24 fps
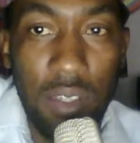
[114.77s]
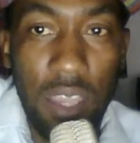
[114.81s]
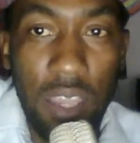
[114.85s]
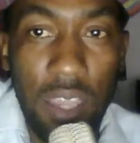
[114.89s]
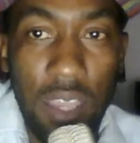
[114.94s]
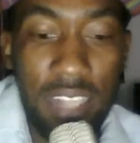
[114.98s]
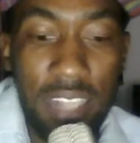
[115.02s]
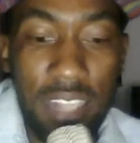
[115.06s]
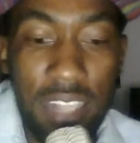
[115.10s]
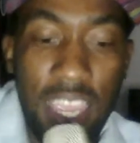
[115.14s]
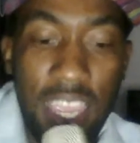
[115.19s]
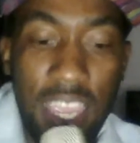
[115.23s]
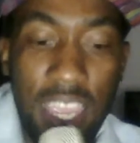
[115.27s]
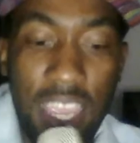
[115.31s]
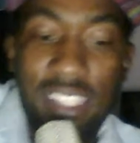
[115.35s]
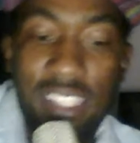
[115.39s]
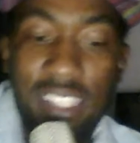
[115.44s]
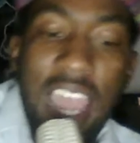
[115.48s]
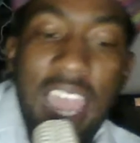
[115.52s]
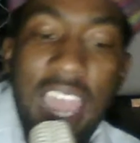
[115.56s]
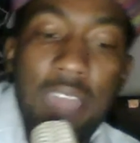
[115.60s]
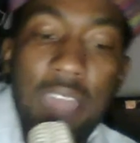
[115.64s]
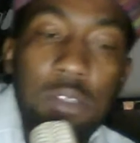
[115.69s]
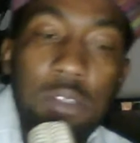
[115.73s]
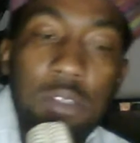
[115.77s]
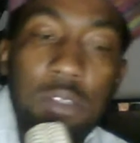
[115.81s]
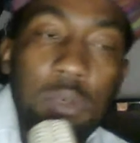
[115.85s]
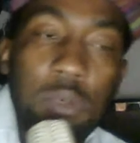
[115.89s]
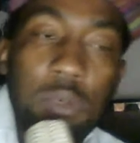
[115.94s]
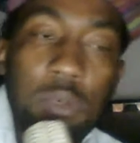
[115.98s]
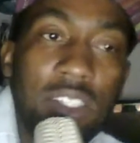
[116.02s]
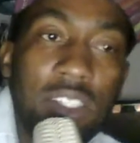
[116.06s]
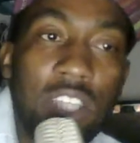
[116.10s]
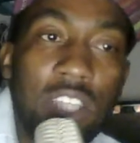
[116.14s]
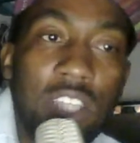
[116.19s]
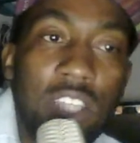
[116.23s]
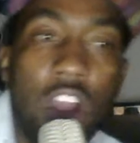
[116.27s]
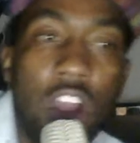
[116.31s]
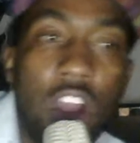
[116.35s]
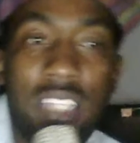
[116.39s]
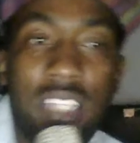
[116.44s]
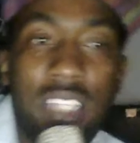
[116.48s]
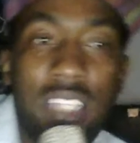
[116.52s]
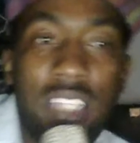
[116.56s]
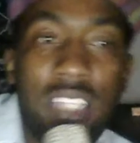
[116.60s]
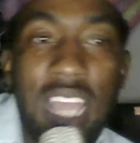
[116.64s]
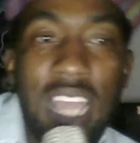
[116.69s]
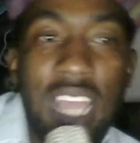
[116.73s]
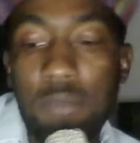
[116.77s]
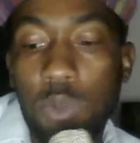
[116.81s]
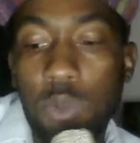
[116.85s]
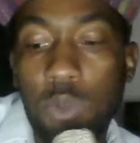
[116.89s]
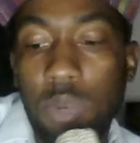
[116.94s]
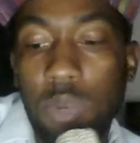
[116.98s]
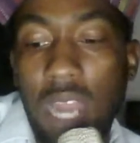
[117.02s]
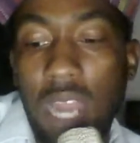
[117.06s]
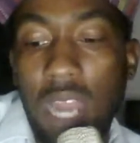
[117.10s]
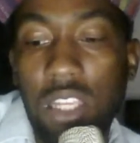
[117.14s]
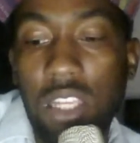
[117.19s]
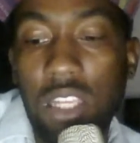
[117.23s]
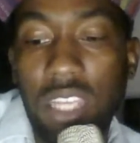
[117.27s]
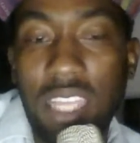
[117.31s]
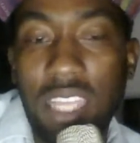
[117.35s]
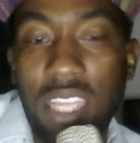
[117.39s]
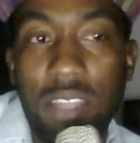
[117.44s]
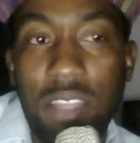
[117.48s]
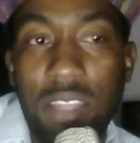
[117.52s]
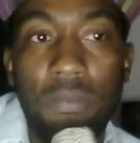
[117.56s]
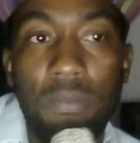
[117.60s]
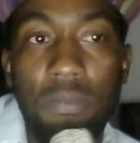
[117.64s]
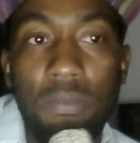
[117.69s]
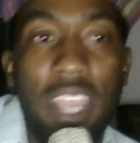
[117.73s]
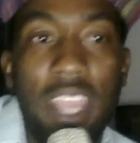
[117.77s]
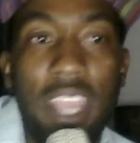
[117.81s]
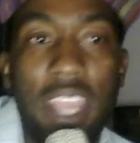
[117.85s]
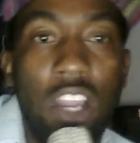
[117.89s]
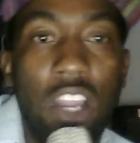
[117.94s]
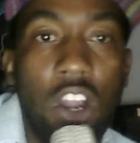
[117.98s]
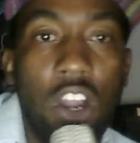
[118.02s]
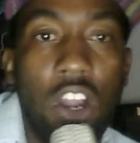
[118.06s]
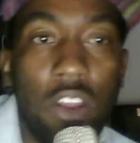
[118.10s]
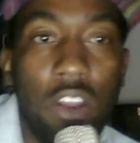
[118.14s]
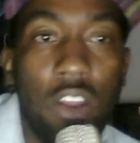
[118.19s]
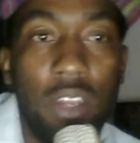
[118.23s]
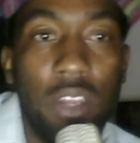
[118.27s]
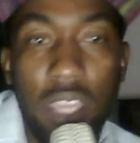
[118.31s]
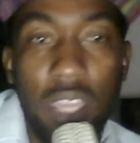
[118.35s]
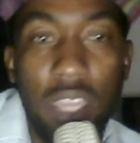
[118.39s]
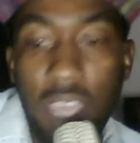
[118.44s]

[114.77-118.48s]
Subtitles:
And I say at times because there are times when I look at the fight card